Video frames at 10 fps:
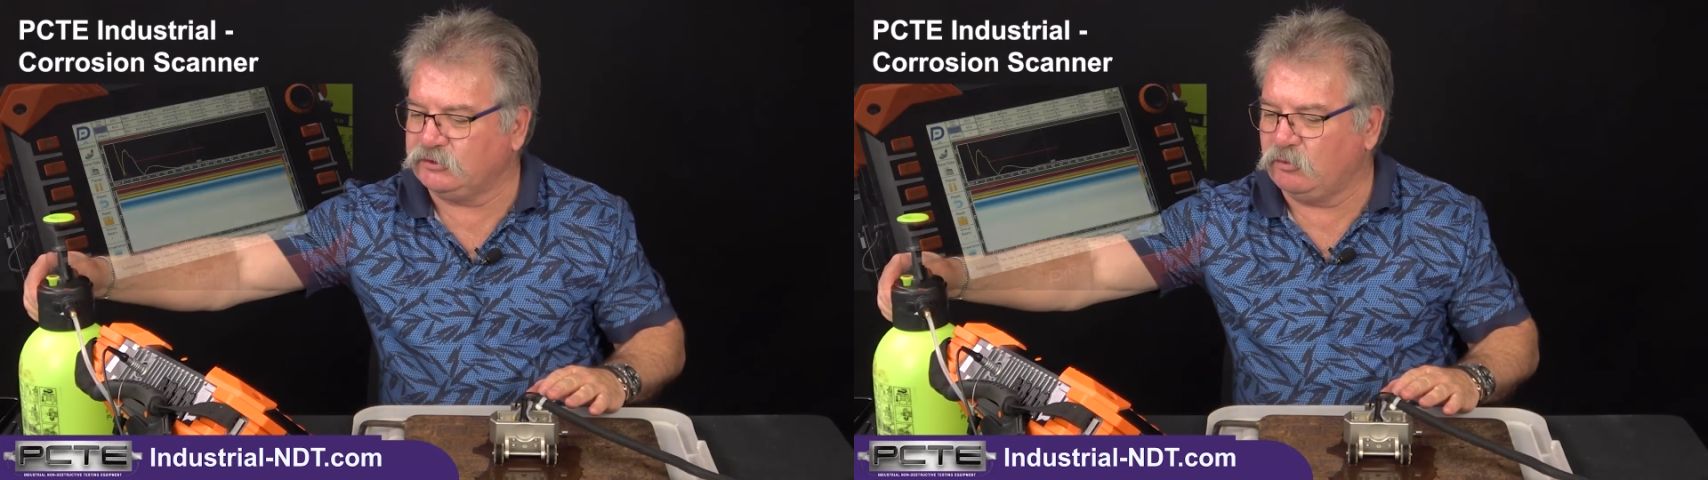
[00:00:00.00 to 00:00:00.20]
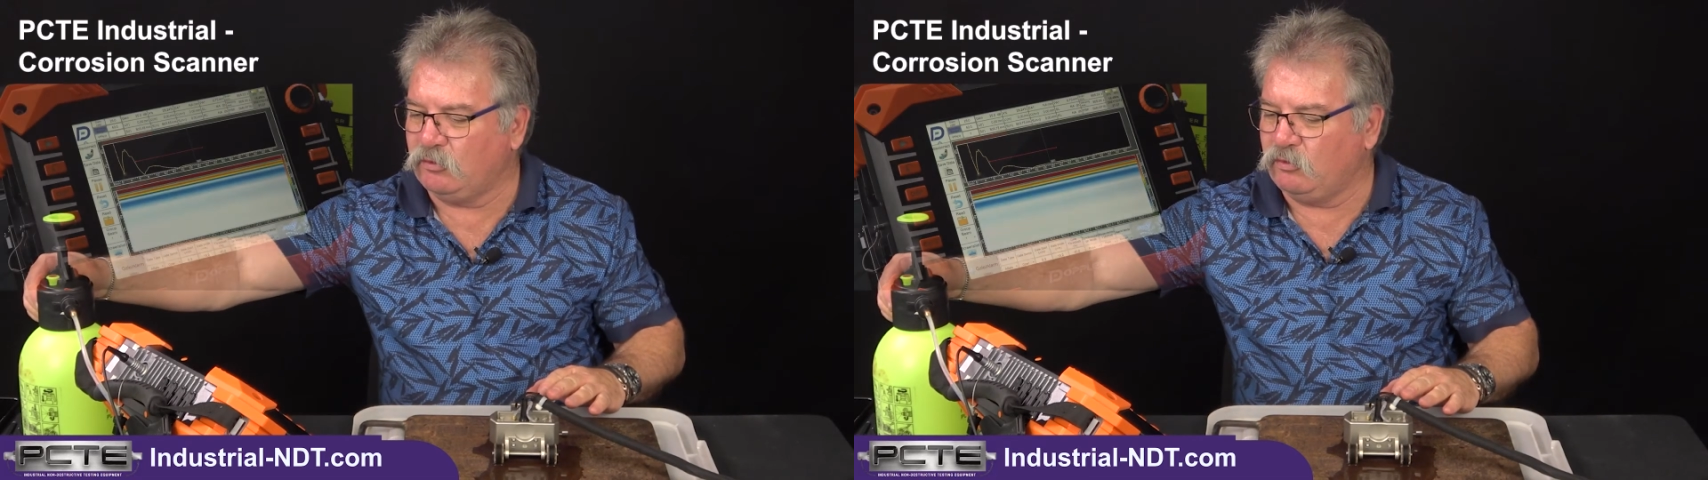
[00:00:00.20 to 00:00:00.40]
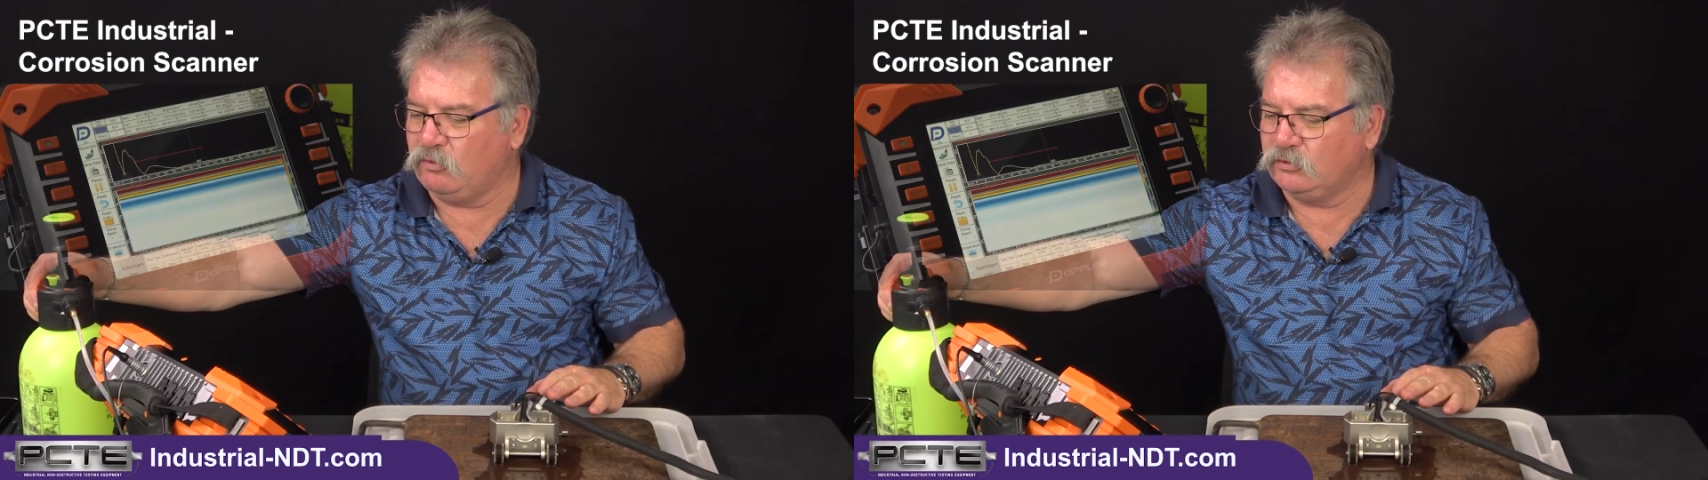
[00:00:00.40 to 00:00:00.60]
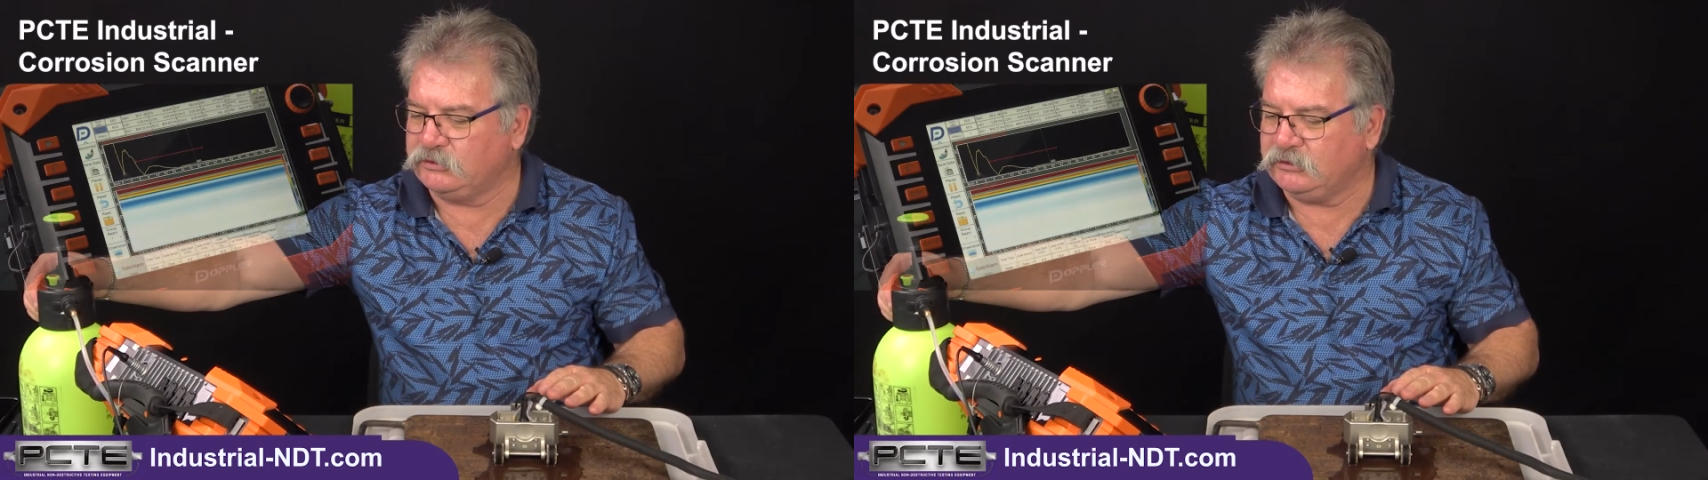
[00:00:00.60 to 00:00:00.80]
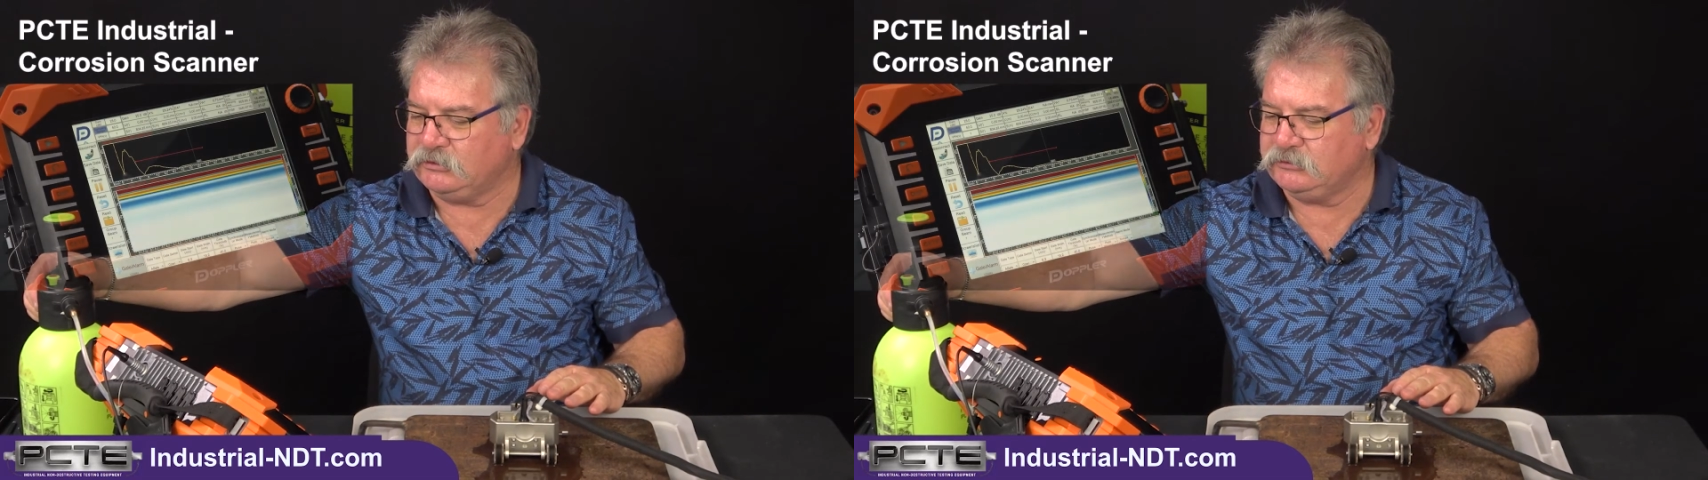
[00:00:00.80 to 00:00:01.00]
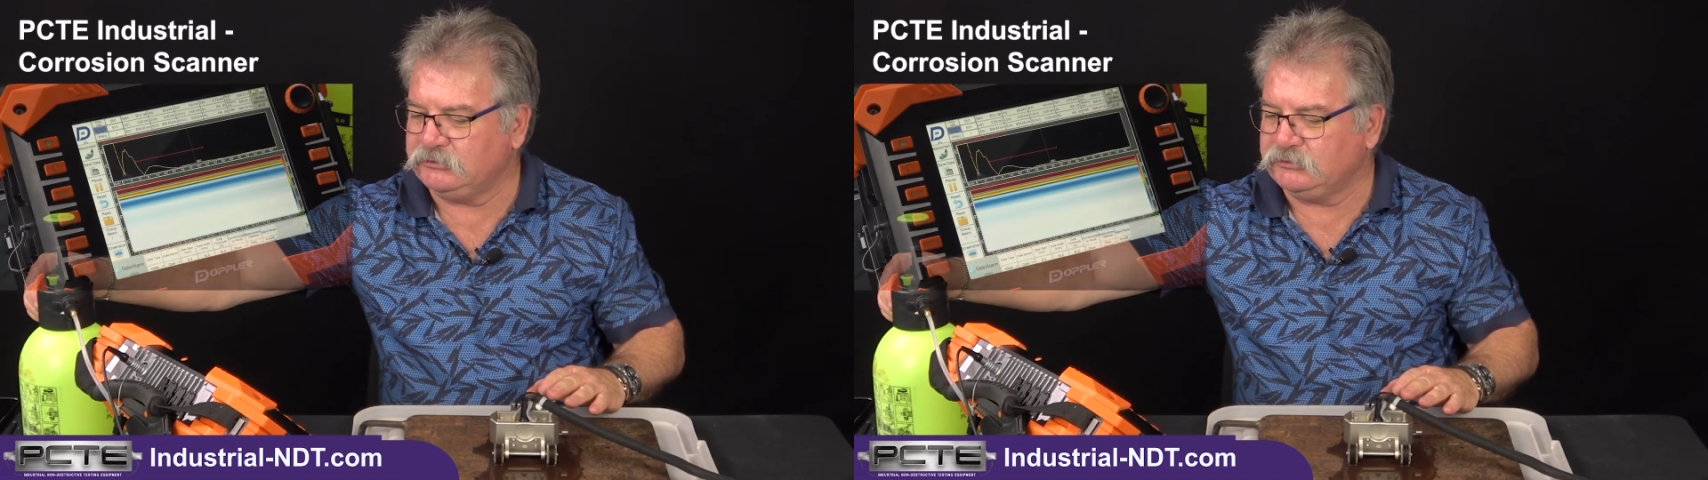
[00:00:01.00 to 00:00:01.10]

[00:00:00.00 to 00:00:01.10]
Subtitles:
some water